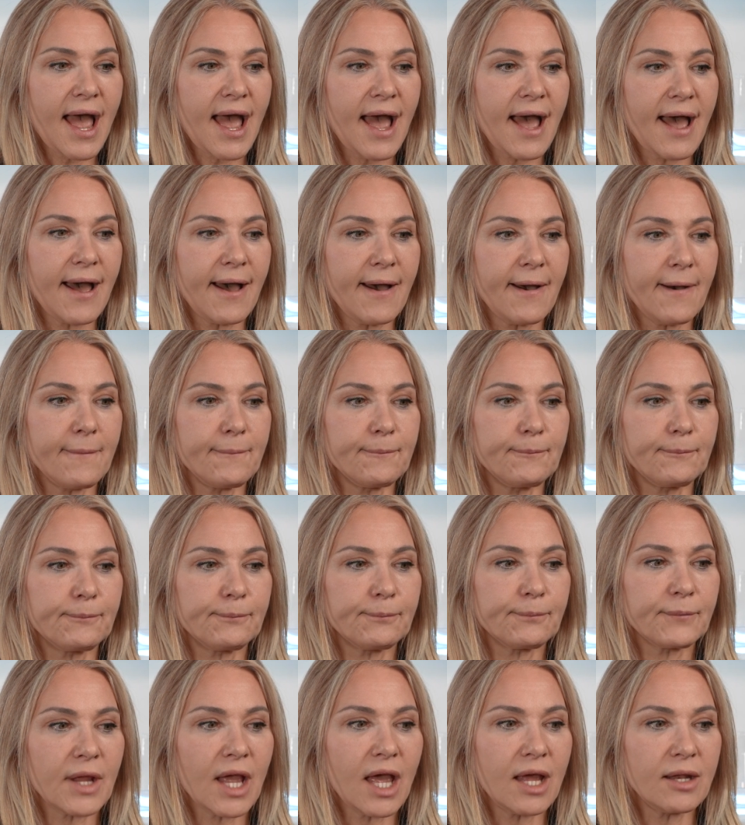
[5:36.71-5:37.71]

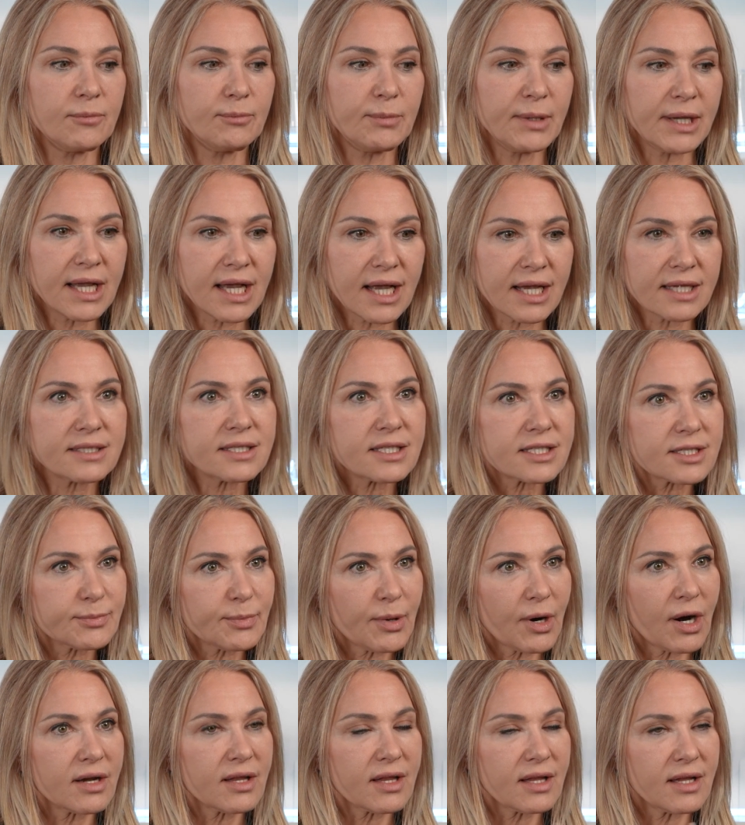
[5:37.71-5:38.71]
And because it's
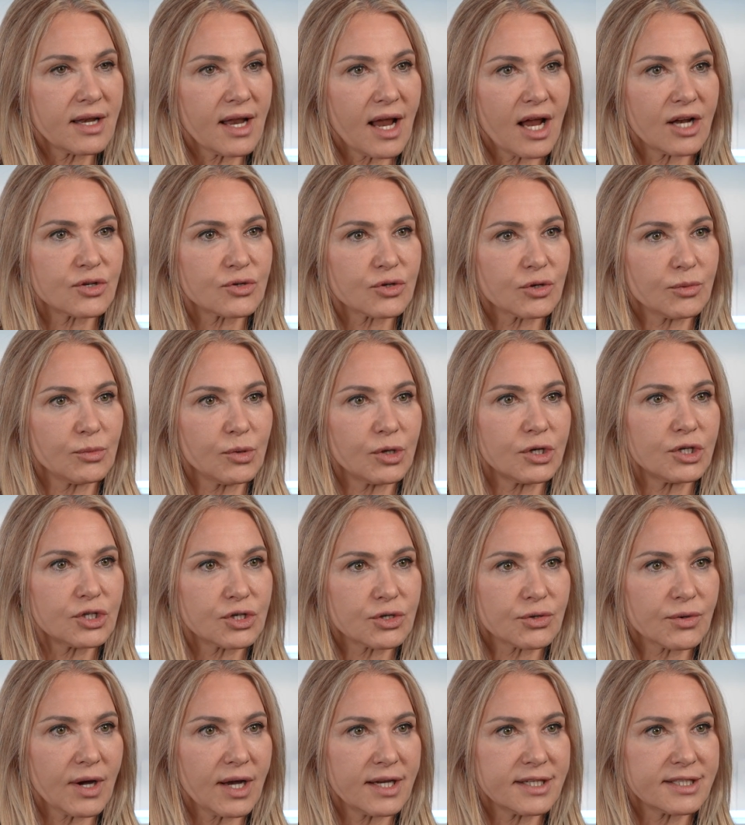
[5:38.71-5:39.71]
part of the natural
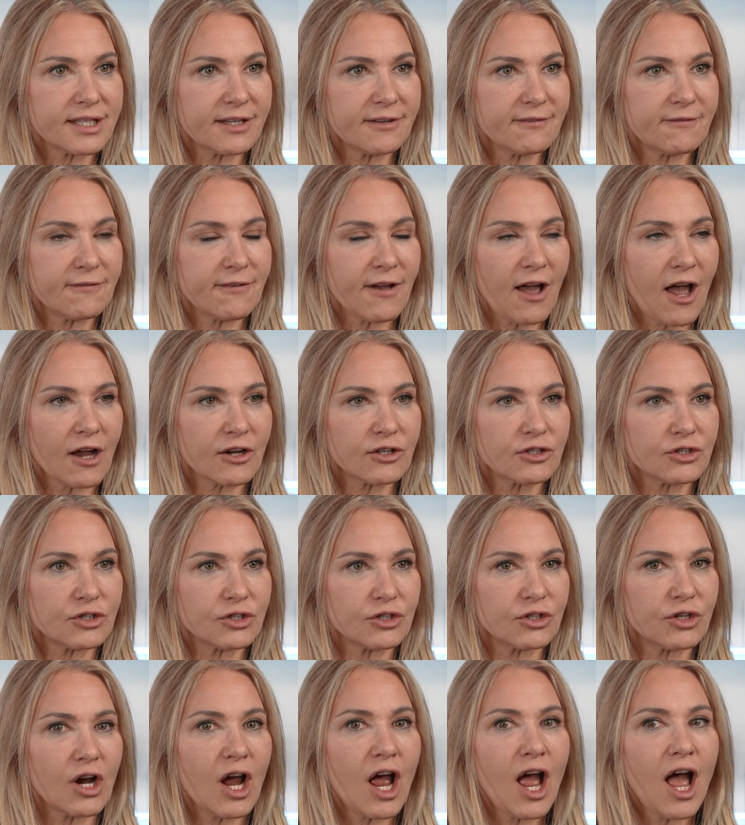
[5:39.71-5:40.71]
moisturizing
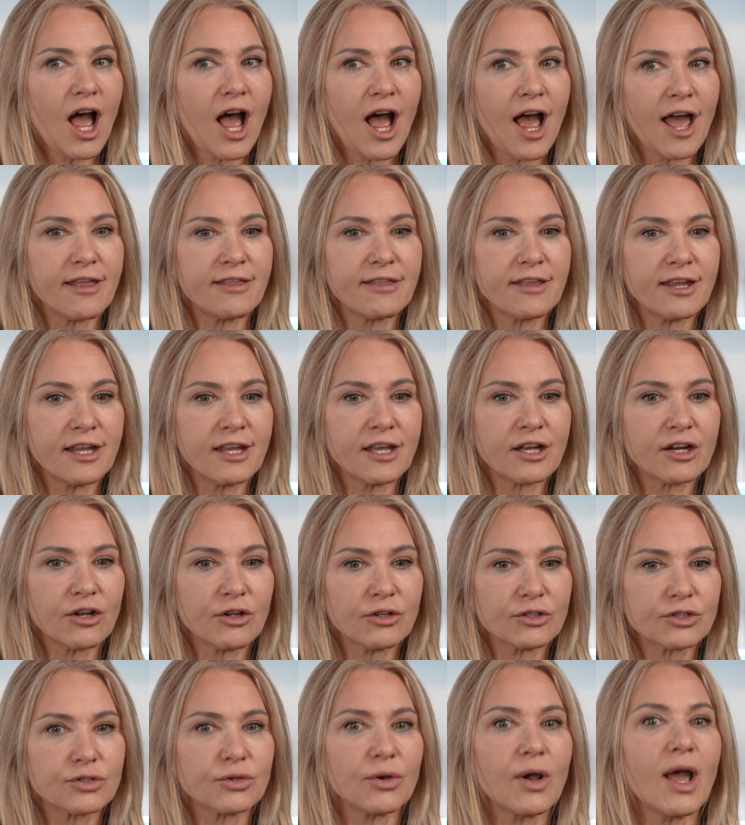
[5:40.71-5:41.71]
factor, I think it
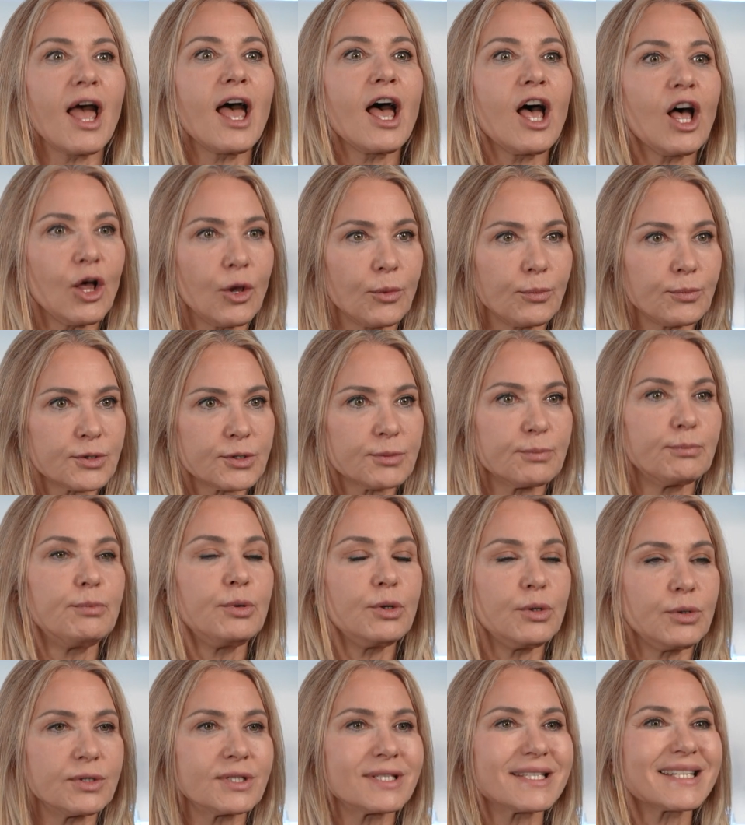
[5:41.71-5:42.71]
also helps
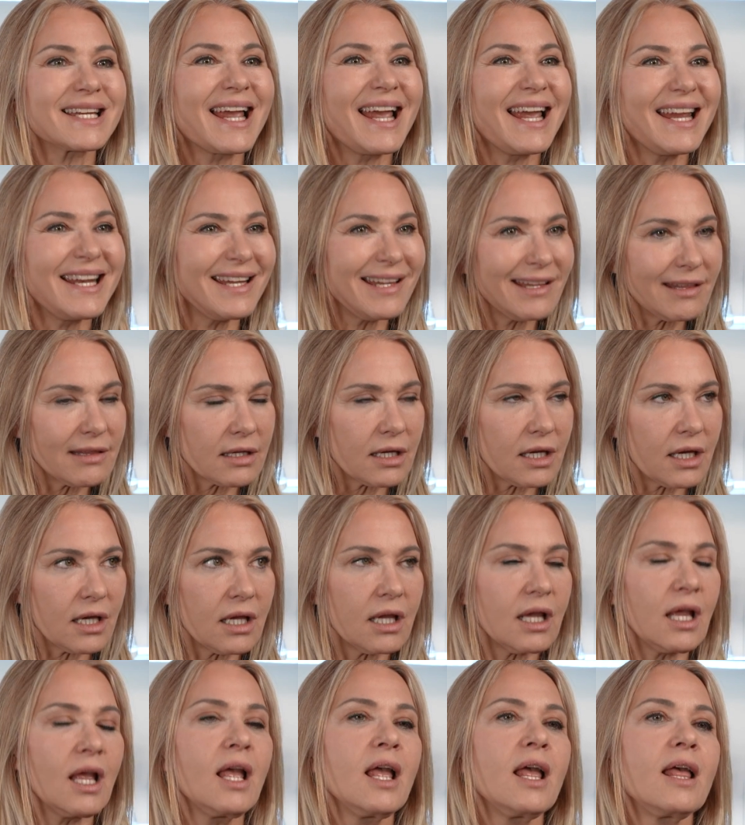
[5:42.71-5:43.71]
boost
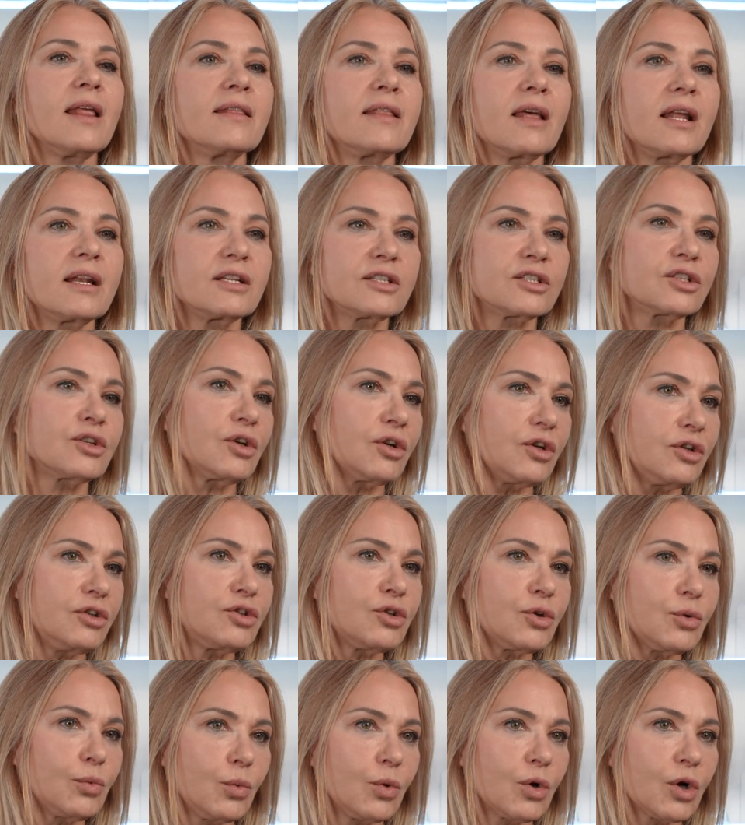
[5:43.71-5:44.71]
anything that is going
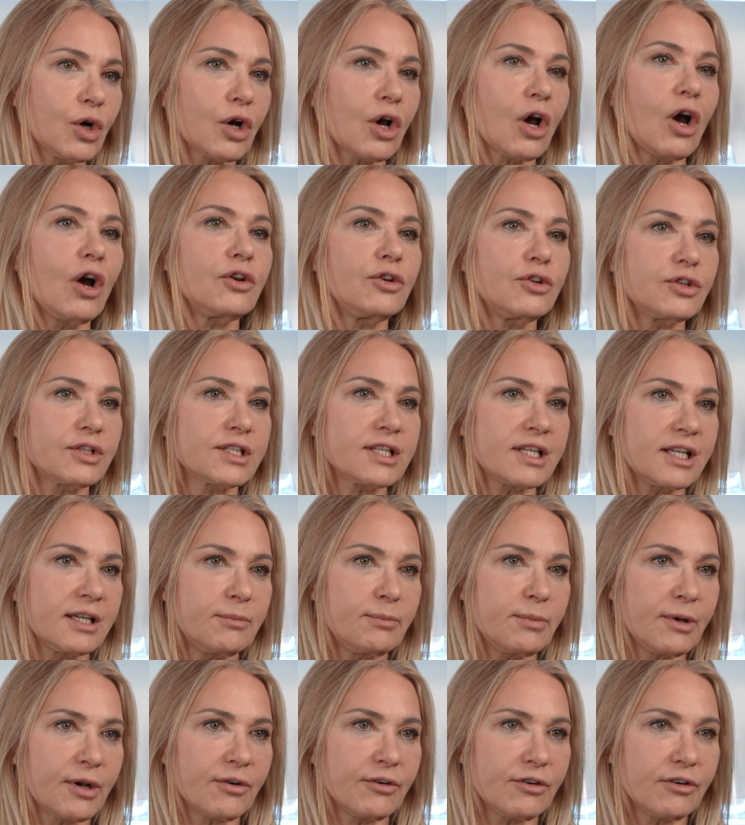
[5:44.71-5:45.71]
to work on your
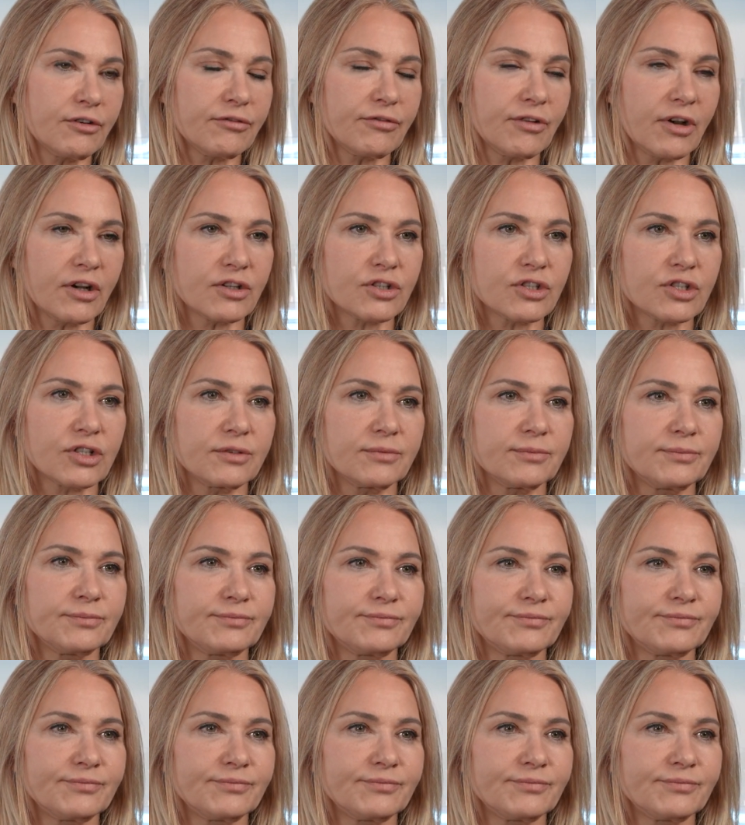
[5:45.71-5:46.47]
skin barrier function.